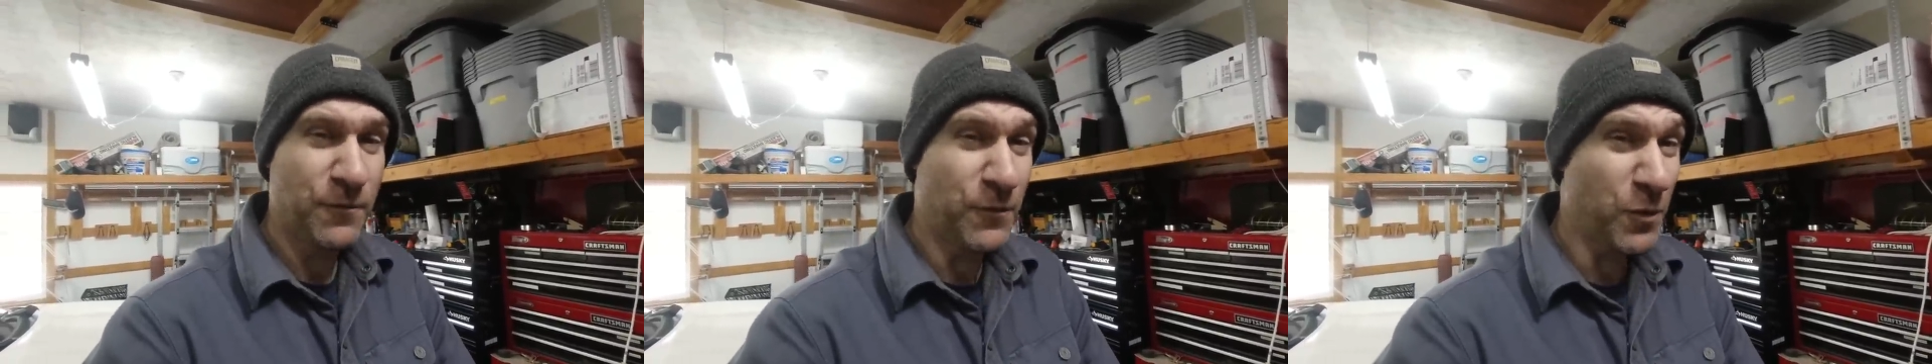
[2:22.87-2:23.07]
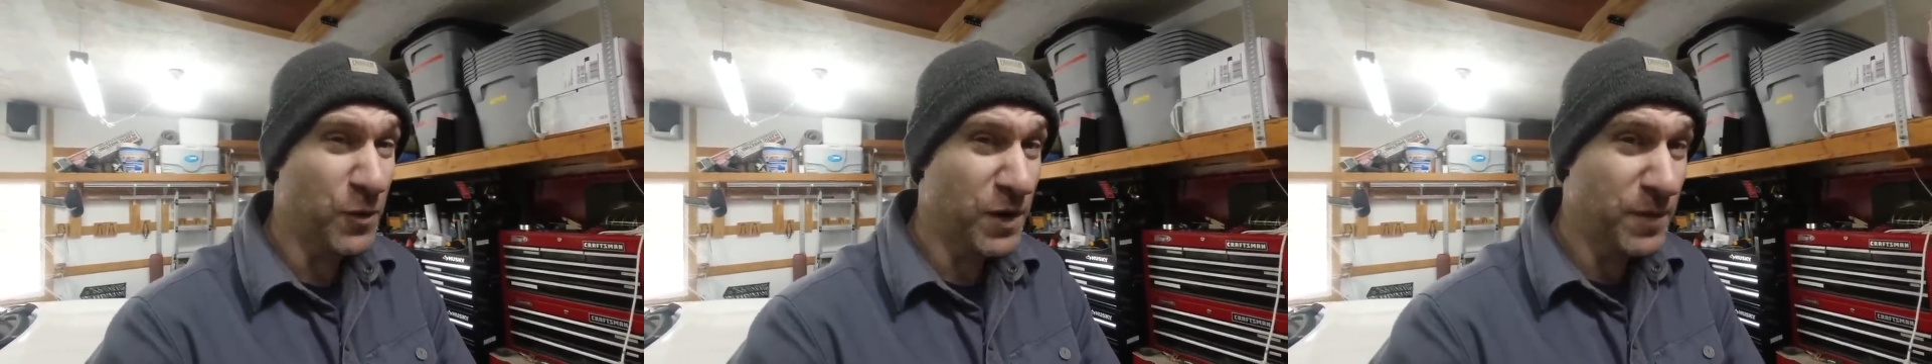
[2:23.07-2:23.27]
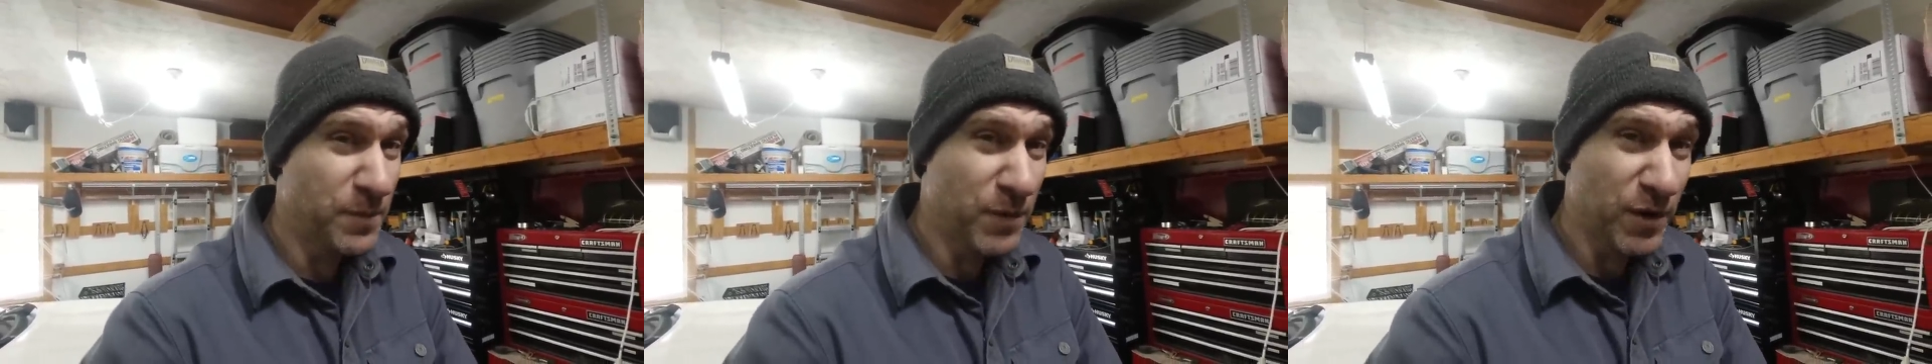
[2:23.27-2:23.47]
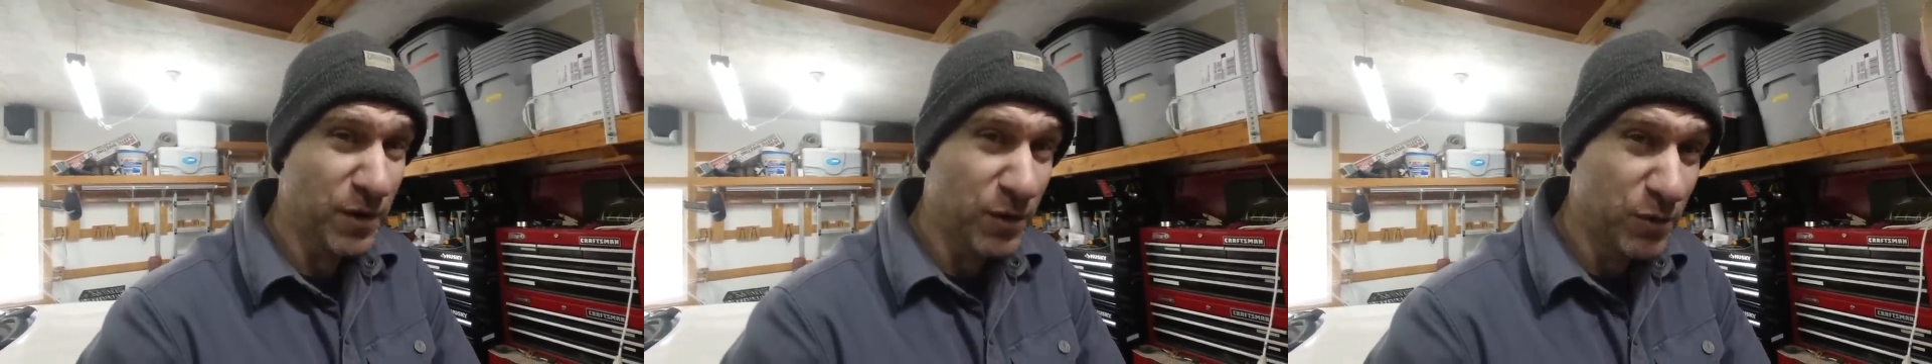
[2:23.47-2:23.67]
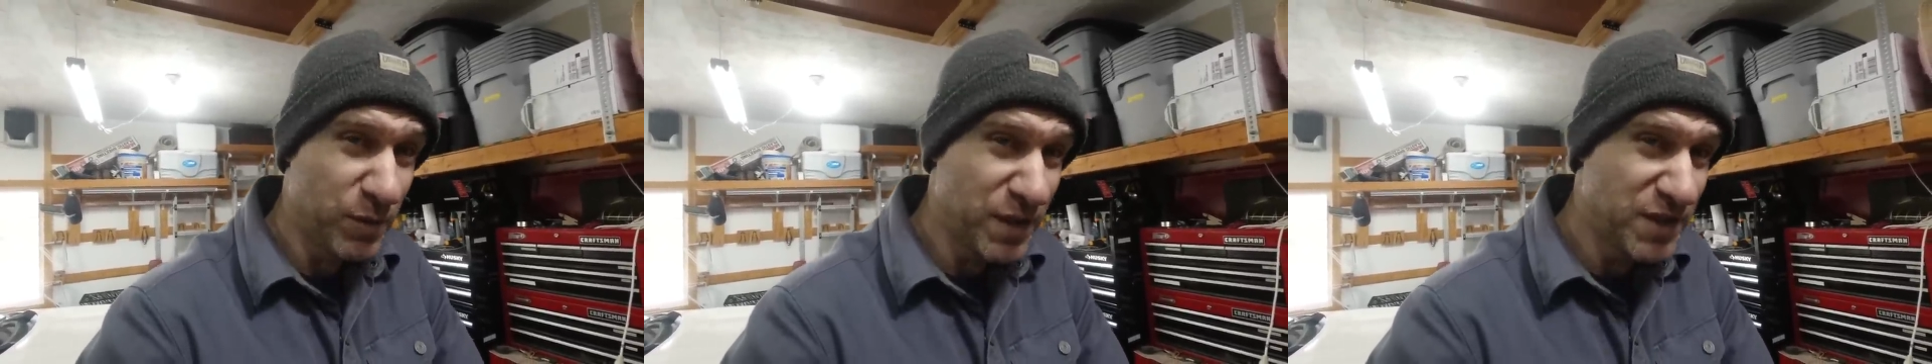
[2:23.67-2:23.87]
40
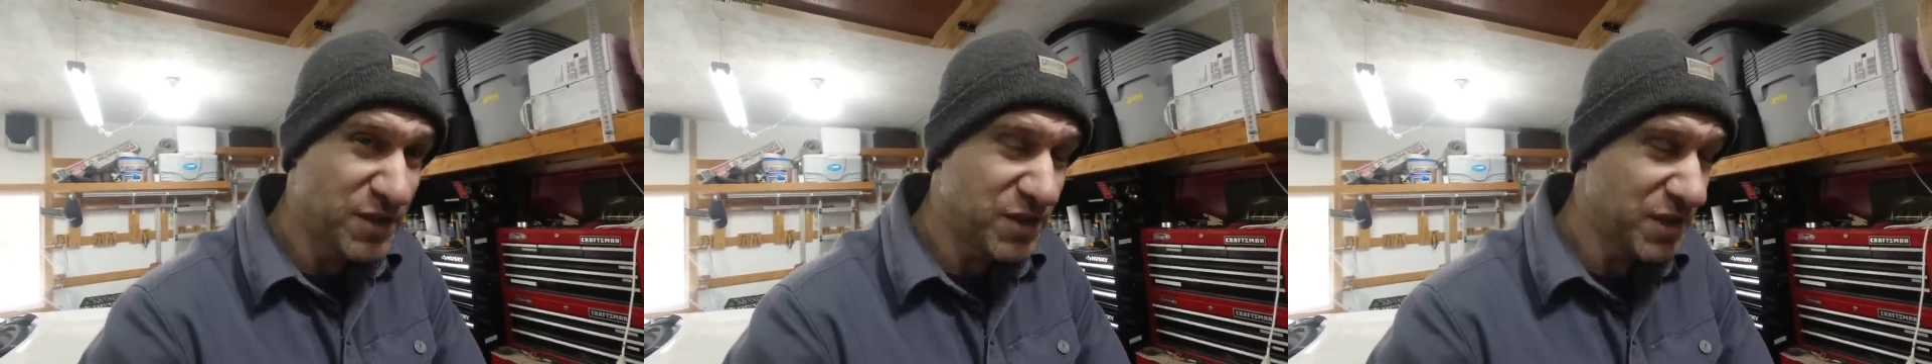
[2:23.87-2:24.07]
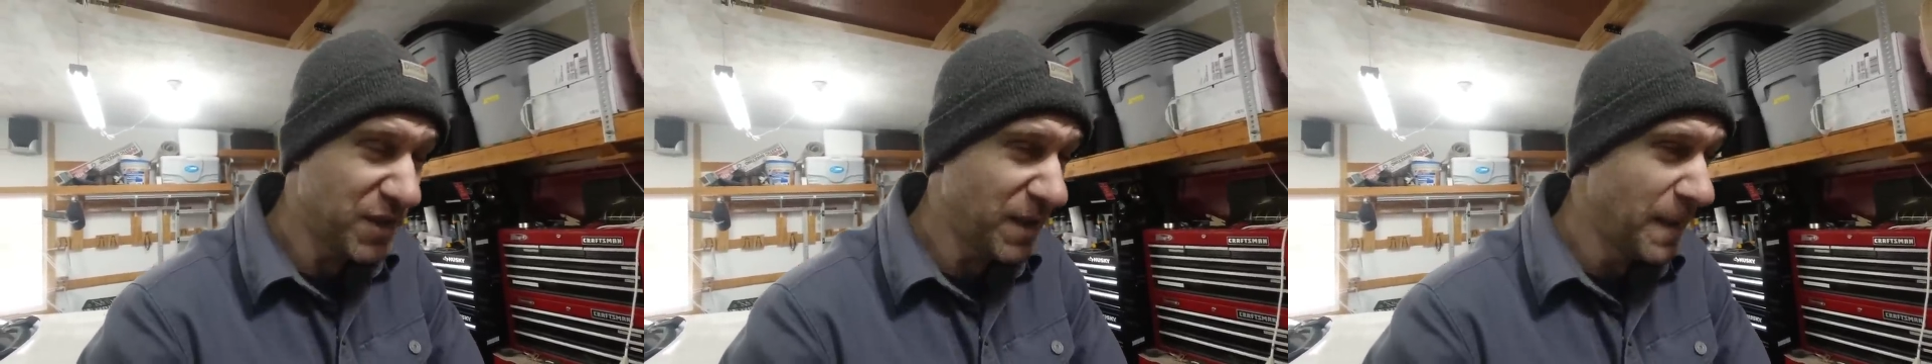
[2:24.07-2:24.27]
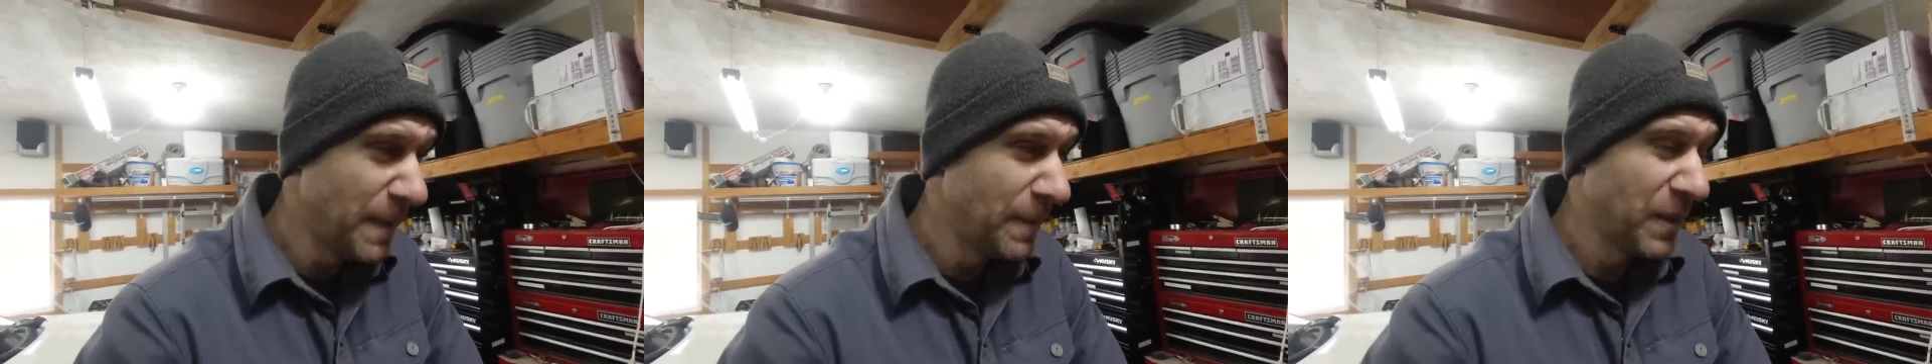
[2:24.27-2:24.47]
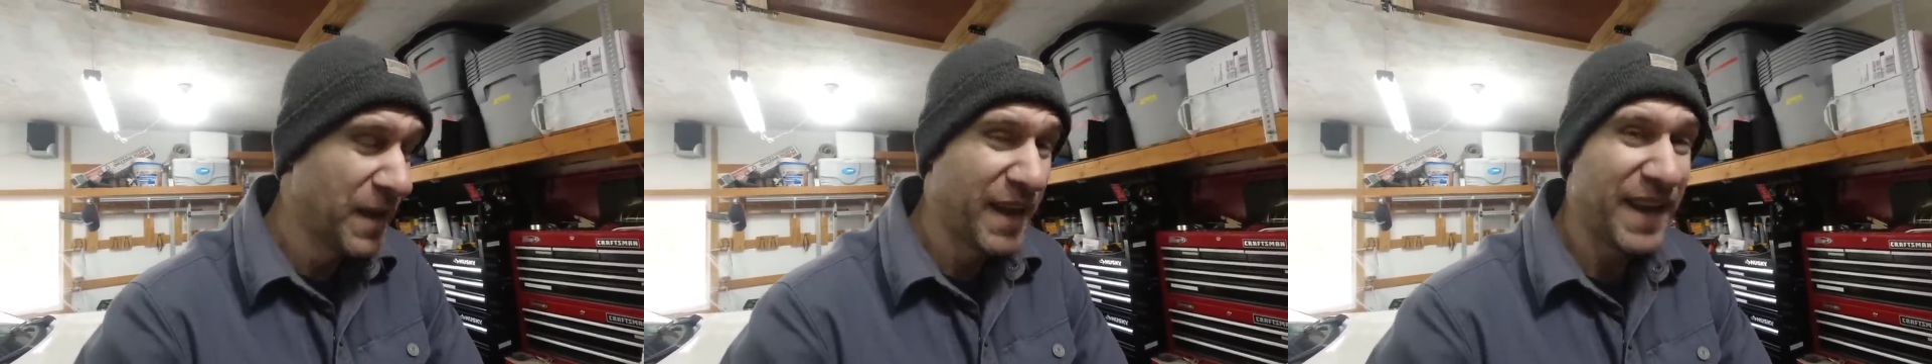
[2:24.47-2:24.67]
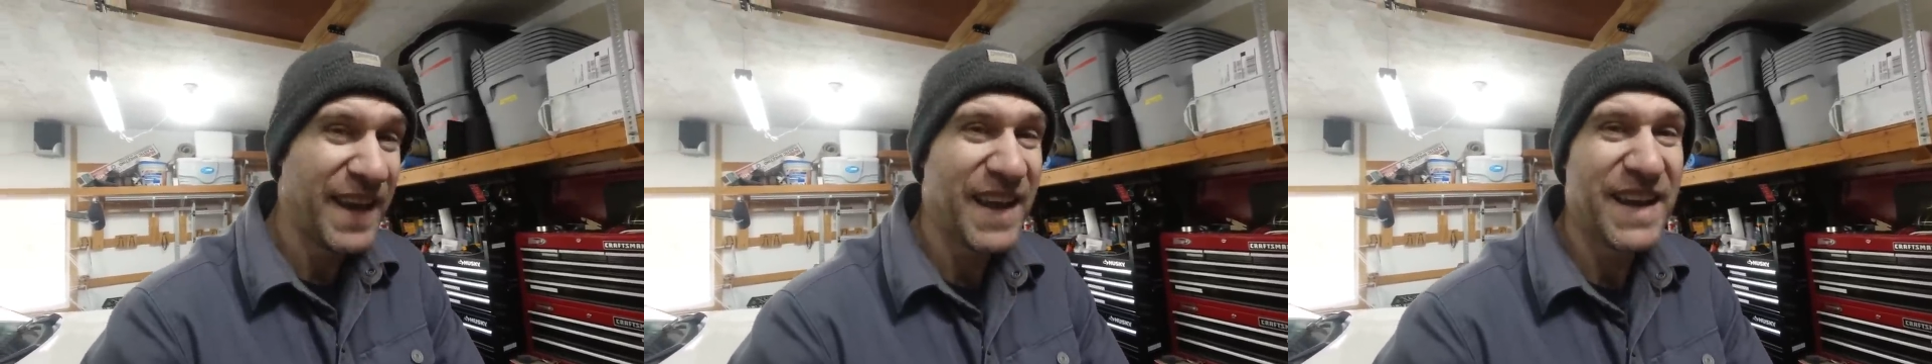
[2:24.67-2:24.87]
below wind chill,
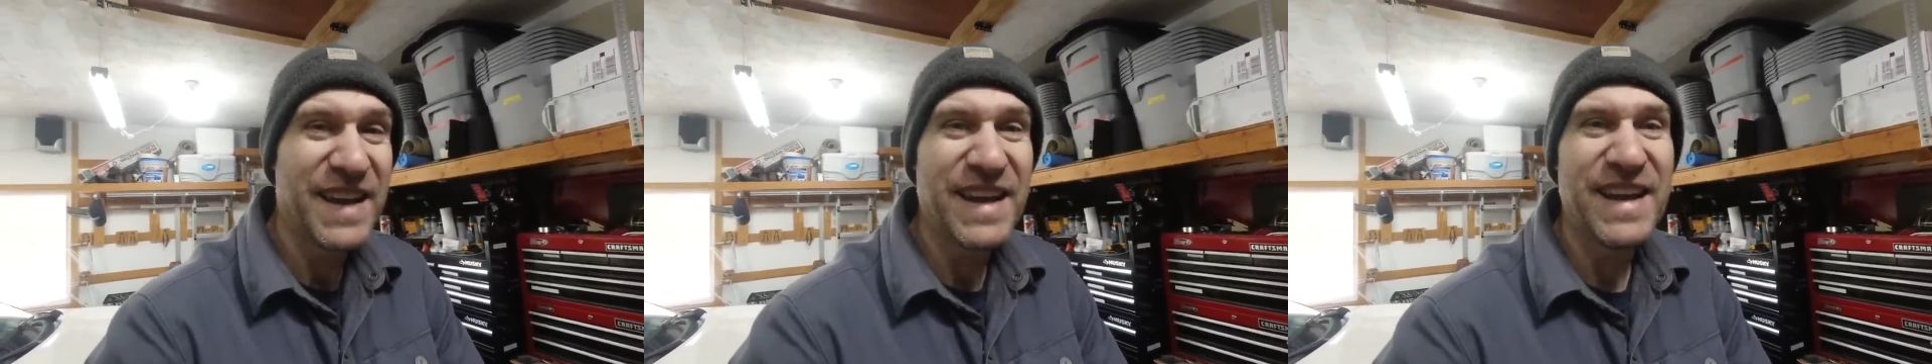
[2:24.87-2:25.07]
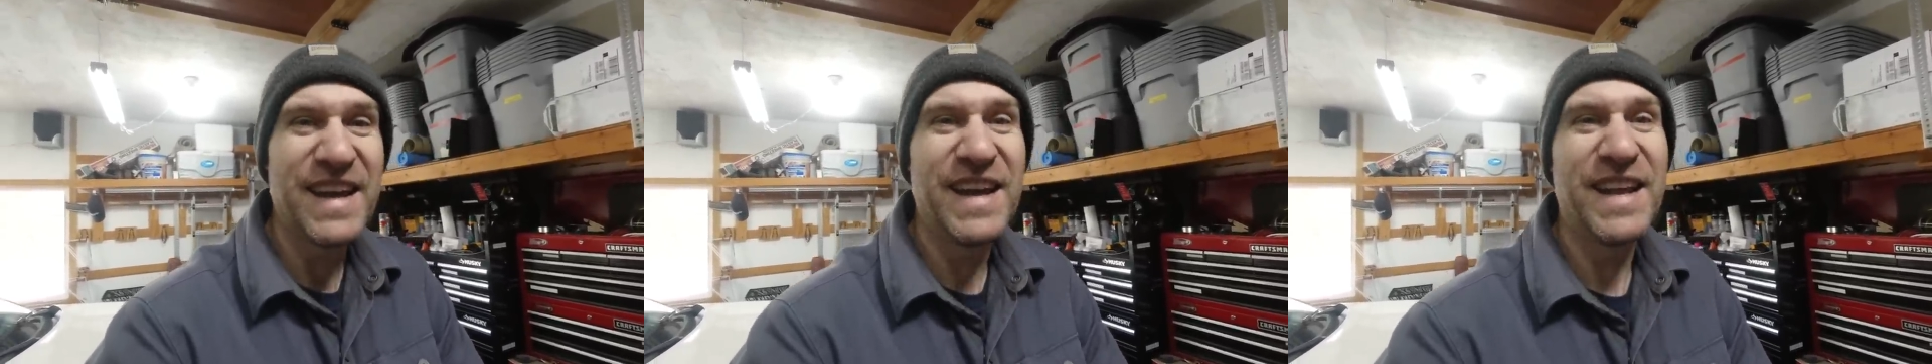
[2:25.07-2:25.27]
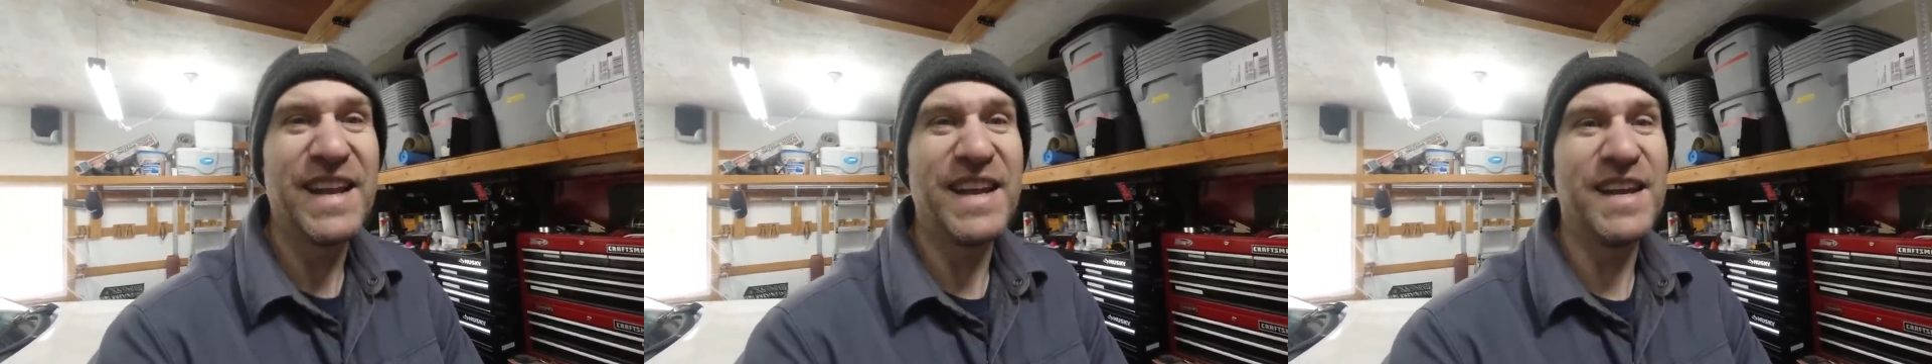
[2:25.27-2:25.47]
and it